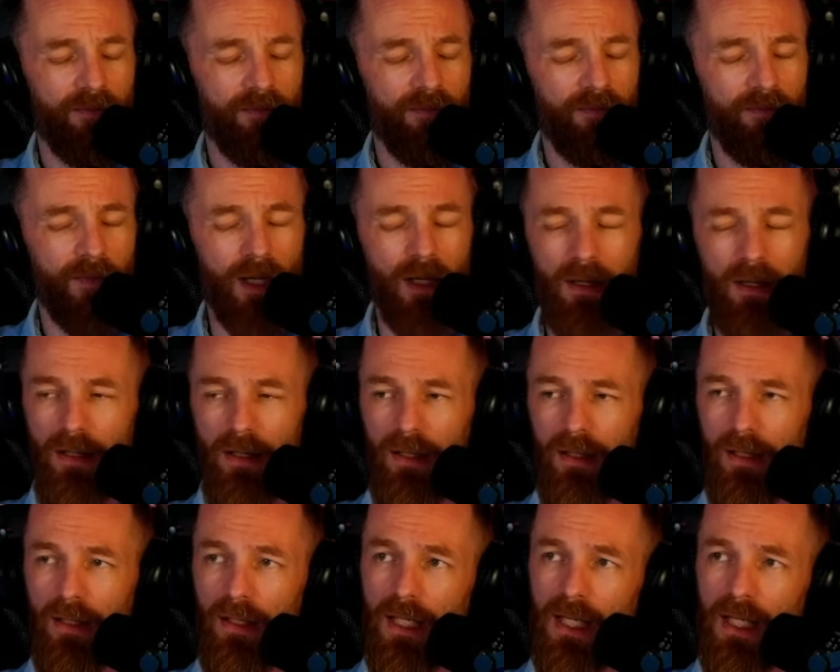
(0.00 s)

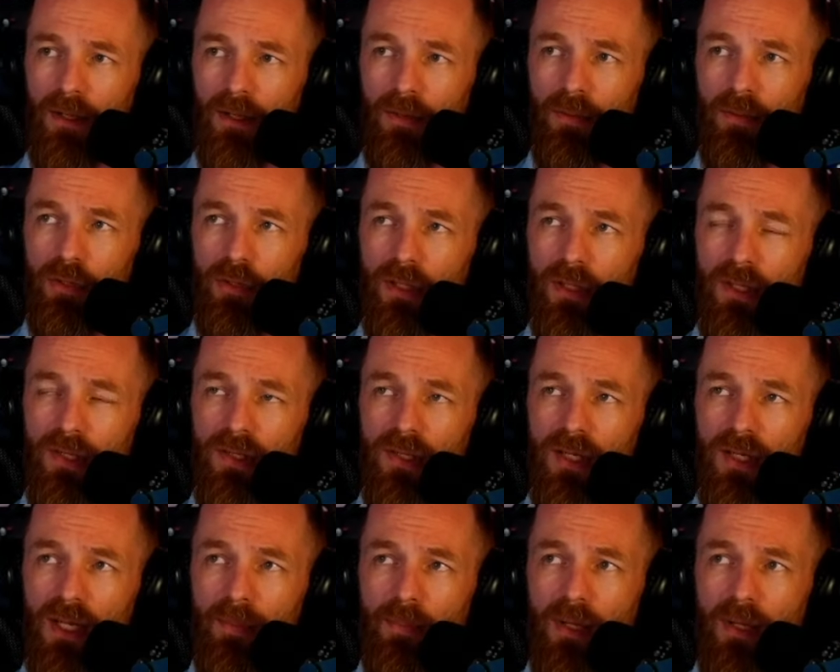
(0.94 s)
how should I say
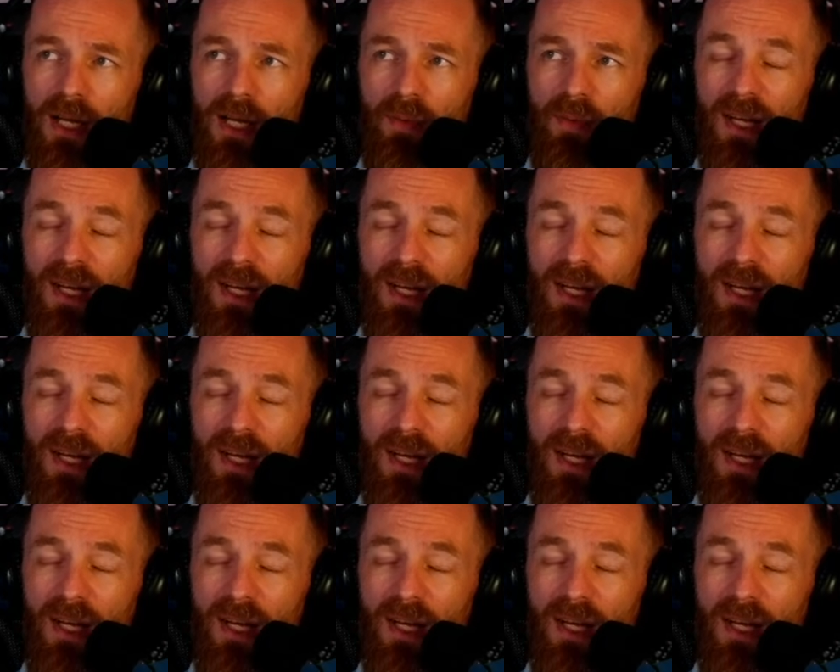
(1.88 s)
in a polite way?